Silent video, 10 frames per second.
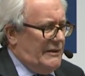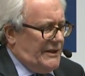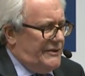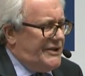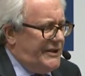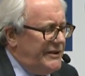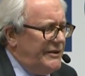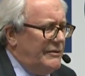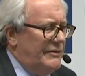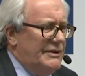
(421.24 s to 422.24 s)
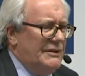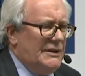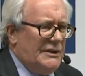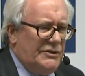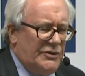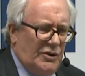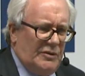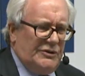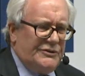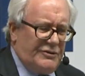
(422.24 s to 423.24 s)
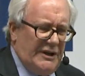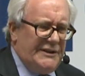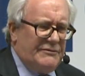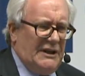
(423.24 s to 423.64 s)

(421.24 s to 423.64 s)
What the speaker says: continued normal trade